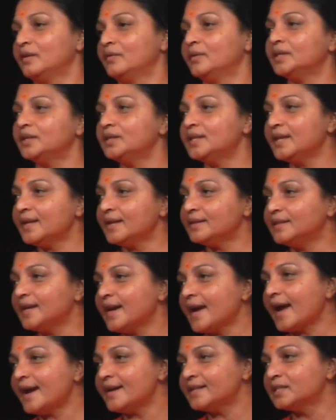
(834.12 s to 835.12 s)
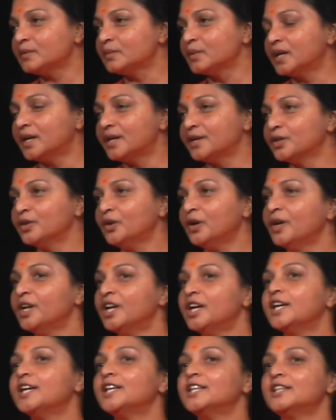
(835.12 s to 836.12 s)
they, they add the word, you know.
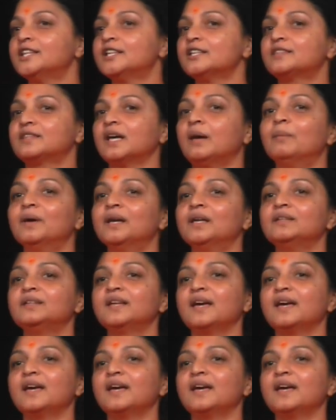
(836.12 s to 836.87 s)
In the Tamil,